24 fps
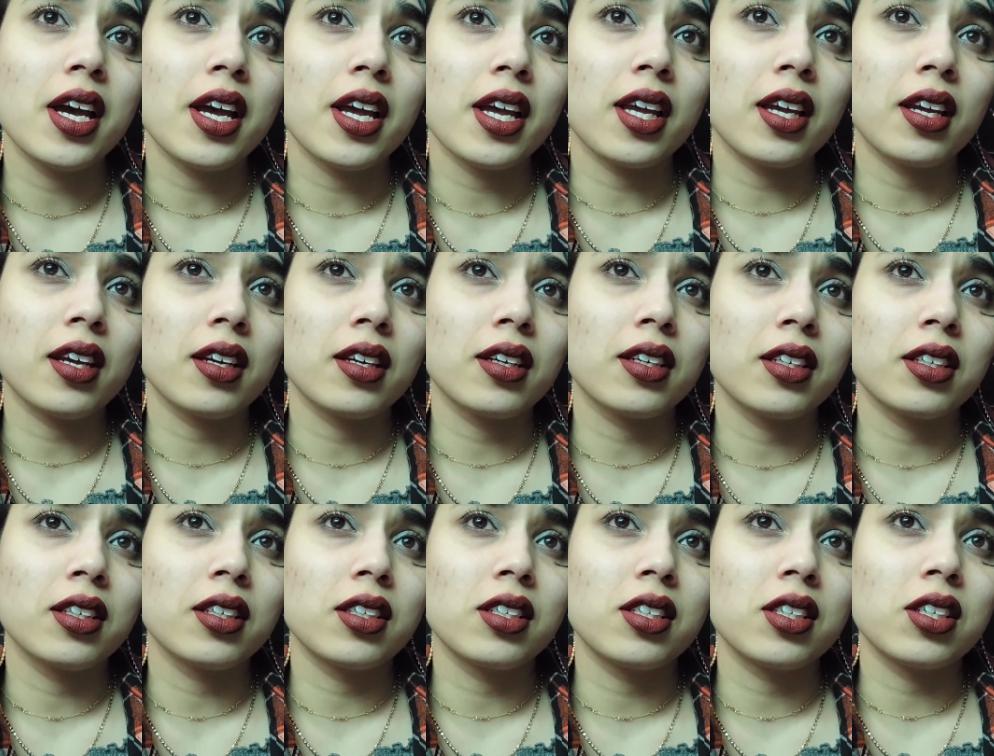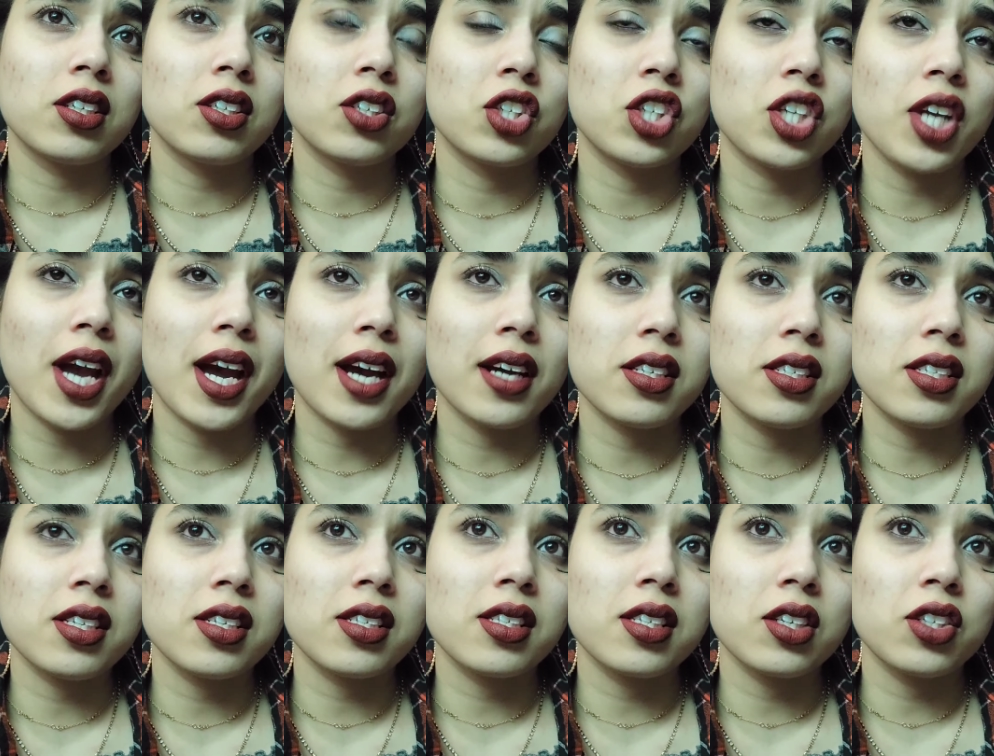And she asked
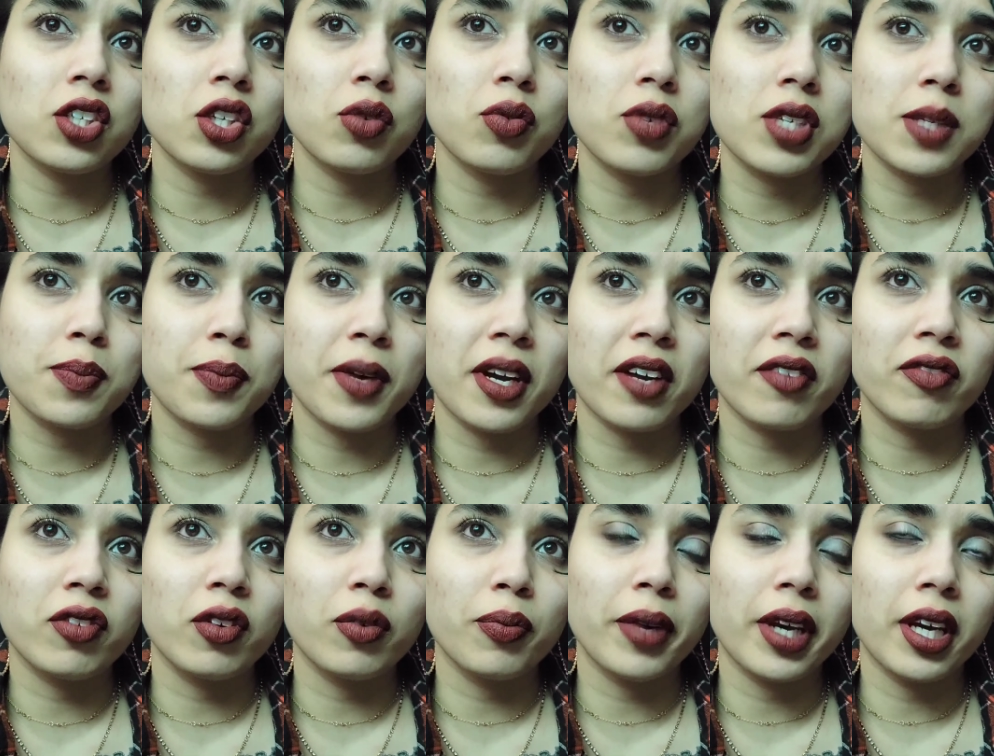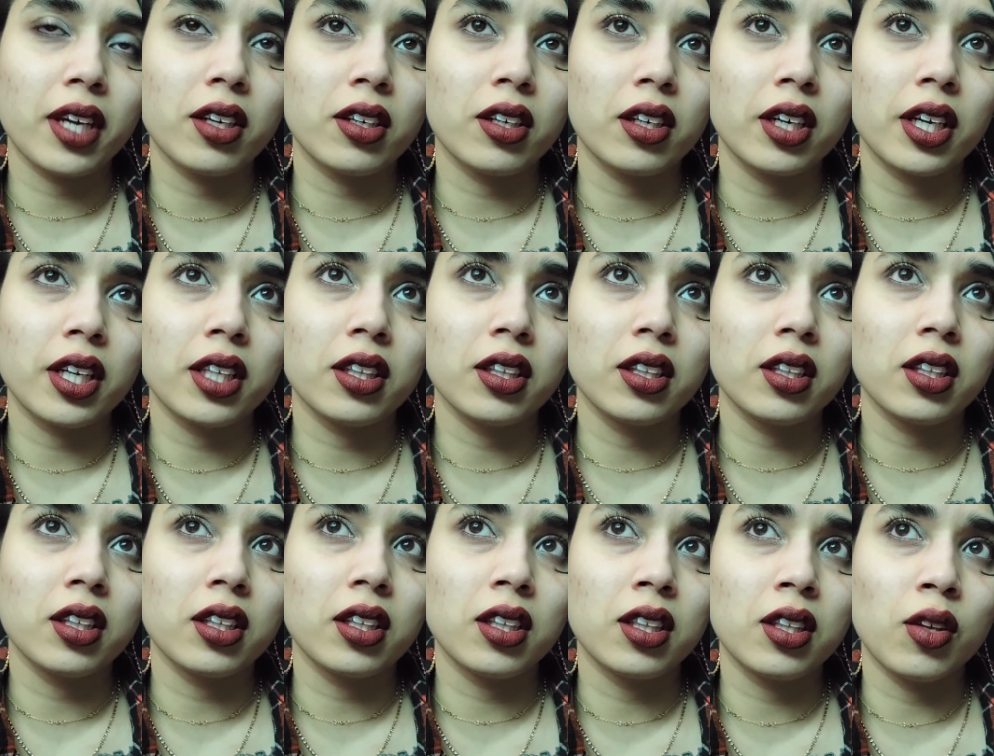in such a respectful manner,
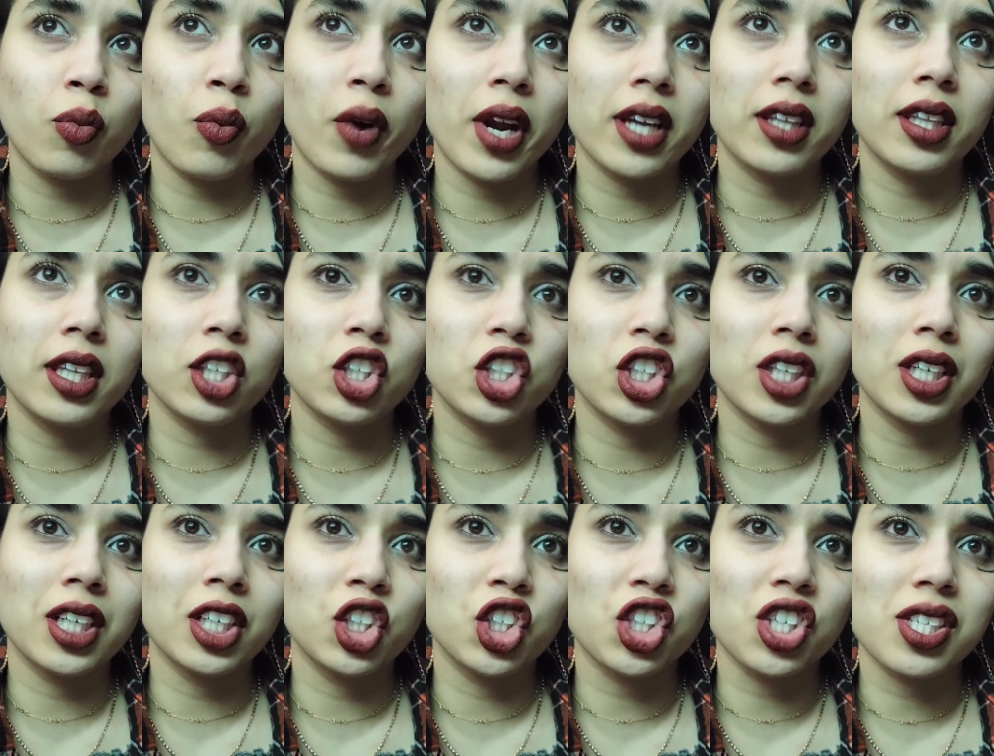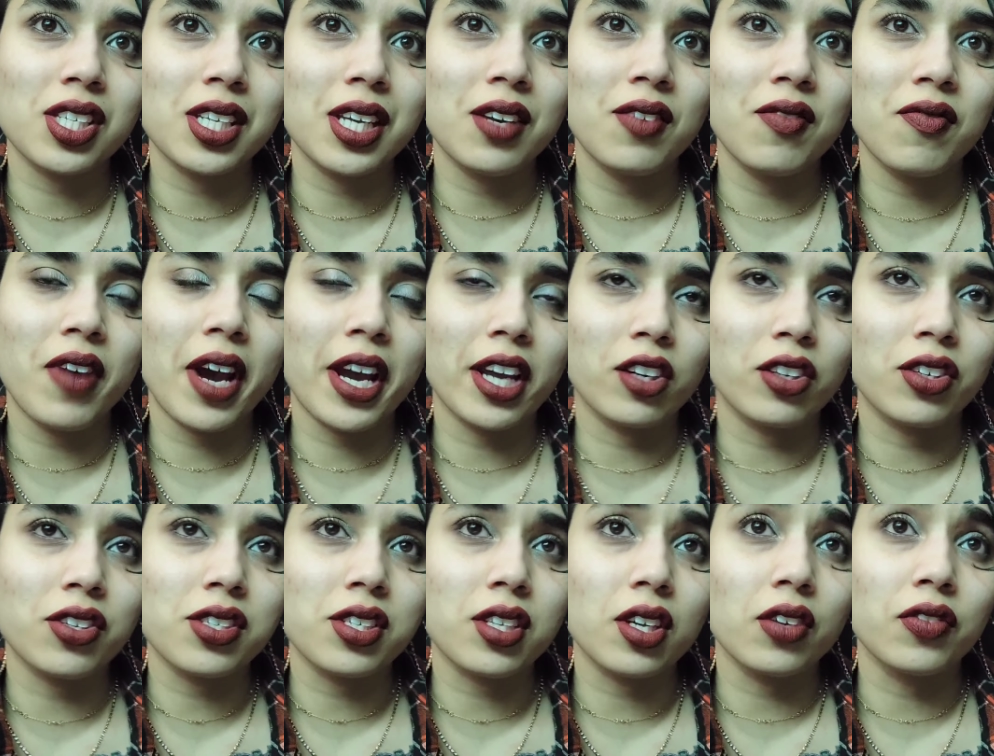in the way that she didn't just invite
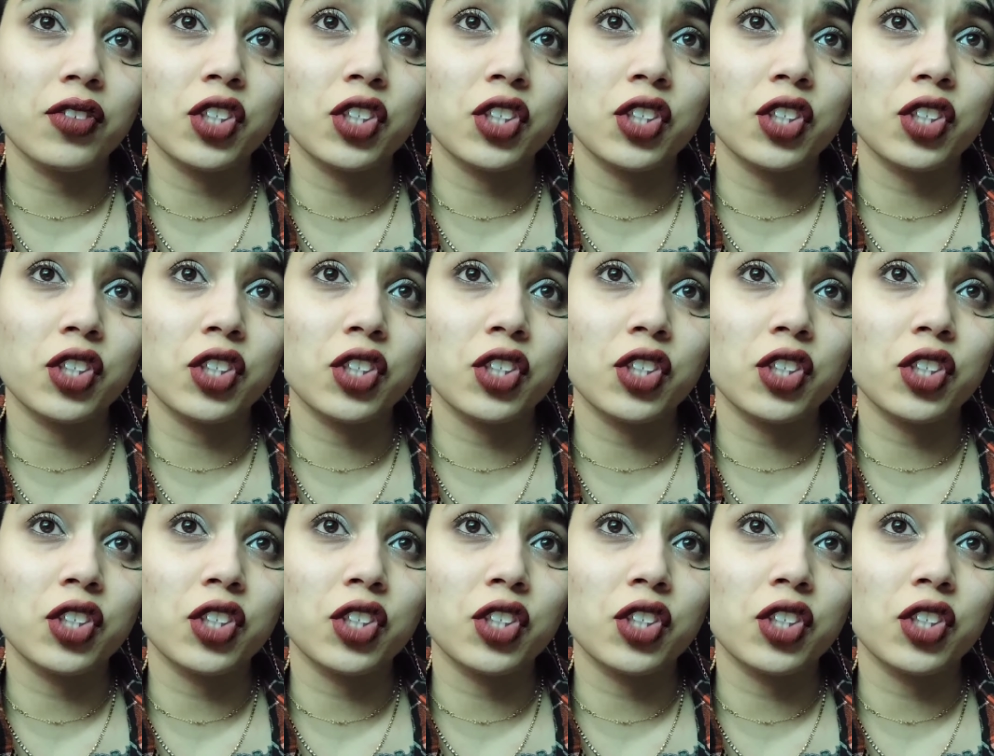herself.